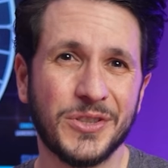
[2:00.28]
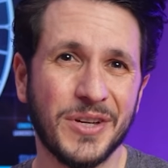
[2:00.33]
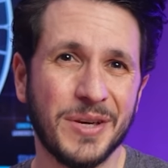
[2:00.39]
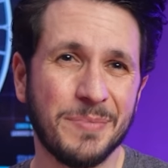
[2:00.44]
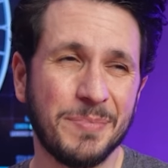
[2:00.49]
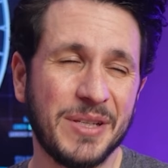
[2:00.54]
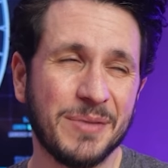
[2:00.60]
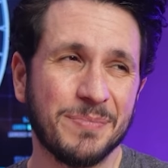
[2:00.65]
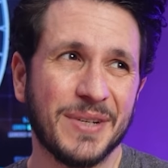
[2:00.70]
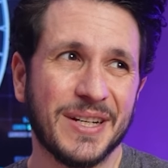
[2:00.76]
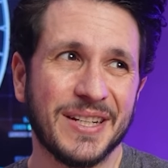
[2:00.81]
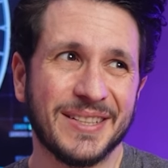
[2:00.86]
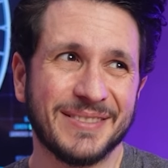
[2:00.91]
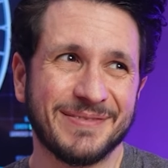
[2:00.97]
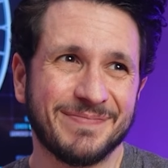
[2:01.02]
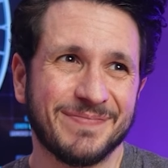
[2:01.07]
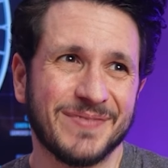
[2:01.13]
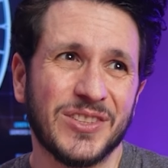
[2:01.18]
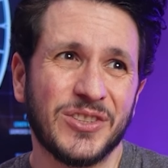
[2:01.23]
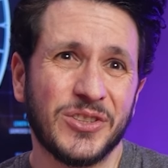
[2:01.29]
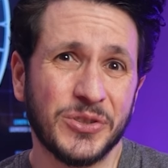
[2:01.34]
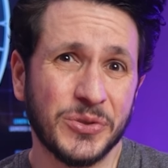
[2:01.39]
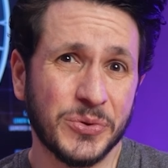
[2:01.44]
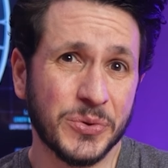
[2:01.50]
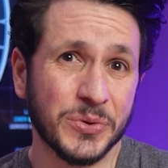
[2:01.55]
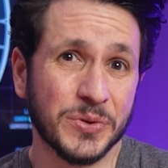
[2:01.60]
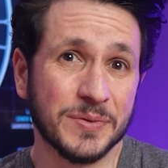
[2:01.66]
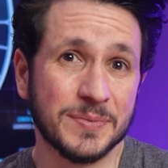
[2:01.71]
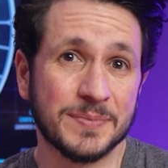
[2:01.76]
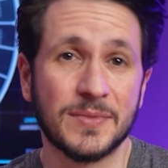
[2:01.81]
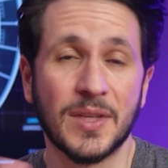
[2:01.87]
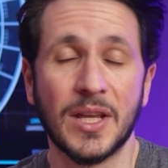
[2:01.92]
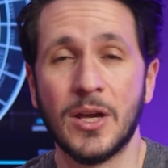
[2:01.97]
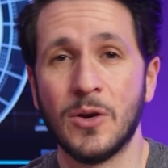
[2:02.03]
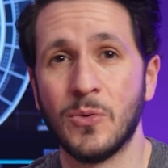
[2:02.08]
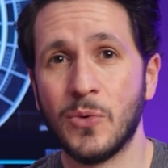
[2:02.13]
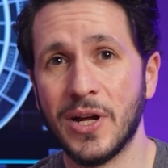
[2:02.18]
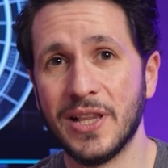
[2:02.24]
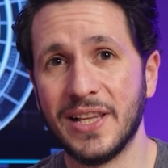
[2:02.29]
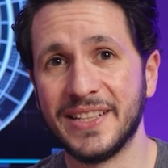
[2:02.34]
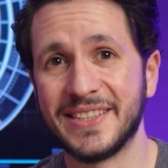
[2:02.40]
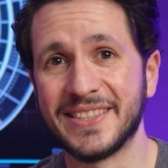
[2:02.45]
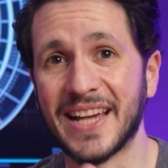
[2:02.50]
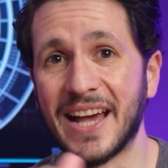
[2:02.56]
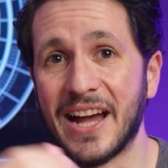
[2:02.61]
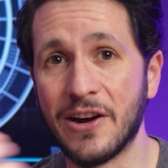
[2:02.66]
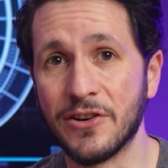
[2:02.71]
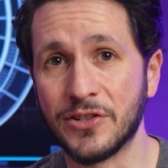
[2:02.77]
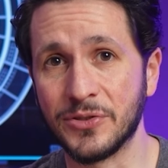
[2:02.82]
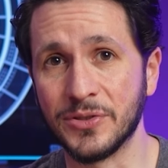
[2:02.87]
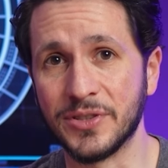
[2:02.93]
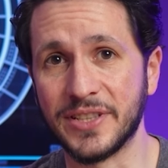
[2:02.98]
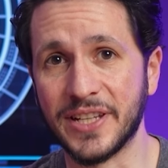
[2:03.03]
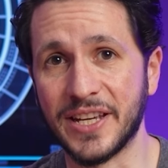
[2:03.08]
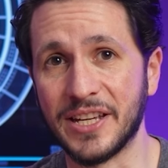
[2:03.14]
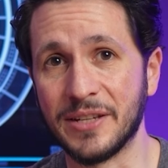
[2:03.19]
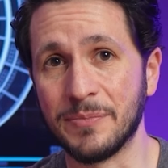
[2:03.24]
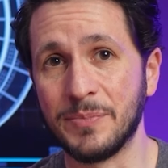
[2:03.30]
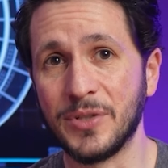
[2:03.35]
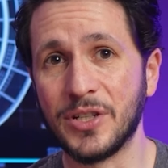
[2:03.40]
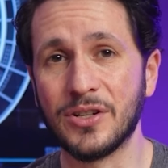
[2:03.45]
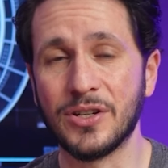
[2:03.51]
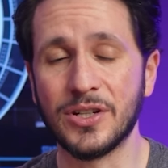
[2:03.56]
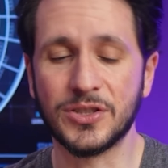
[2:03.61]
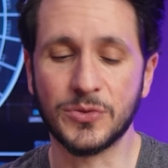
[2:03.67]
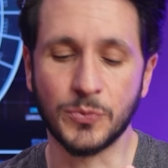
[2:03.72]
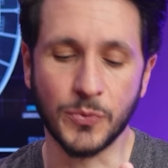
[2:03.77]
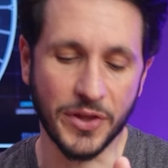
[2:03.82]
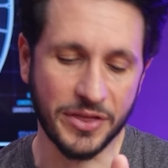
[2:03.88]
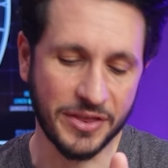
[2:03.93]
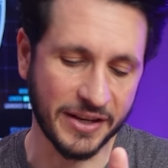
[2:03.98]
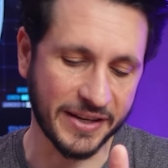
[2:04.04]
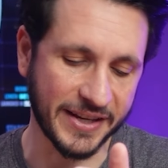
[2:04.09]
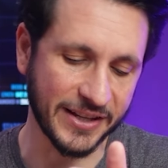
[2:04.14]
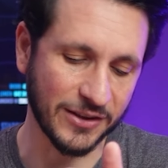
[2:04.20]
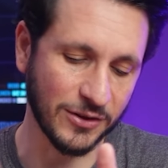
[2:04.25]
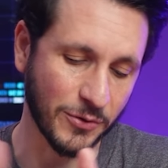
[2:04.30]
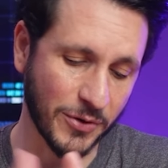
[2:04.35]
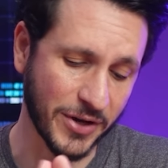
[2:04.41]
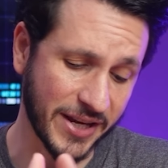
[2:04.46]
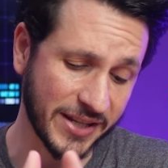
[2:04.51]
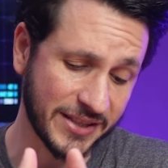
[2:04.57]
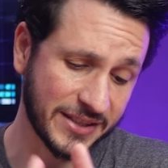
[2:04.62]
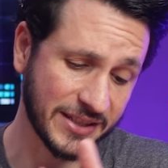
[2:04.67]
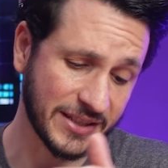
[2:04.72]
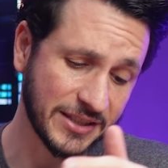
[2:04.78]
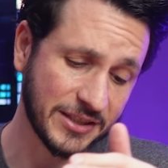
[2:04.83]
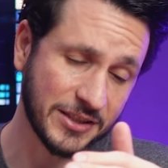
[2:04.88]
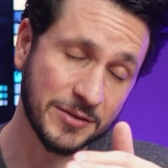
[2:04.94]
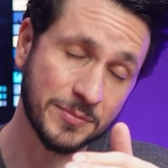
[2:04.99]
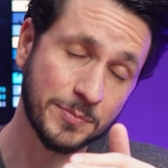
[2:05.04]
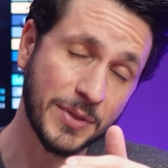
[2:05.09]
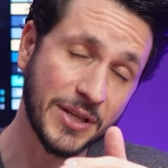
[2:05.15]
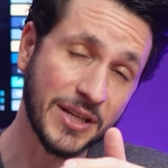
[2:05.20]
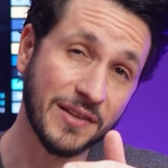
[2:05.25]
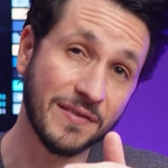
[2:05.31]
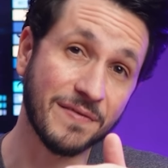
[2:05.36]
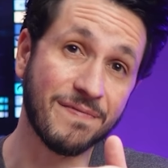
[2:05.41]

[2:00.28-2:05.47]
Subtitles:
do I mean by soon? Well, it's hard to say because with the Kindle Oasis being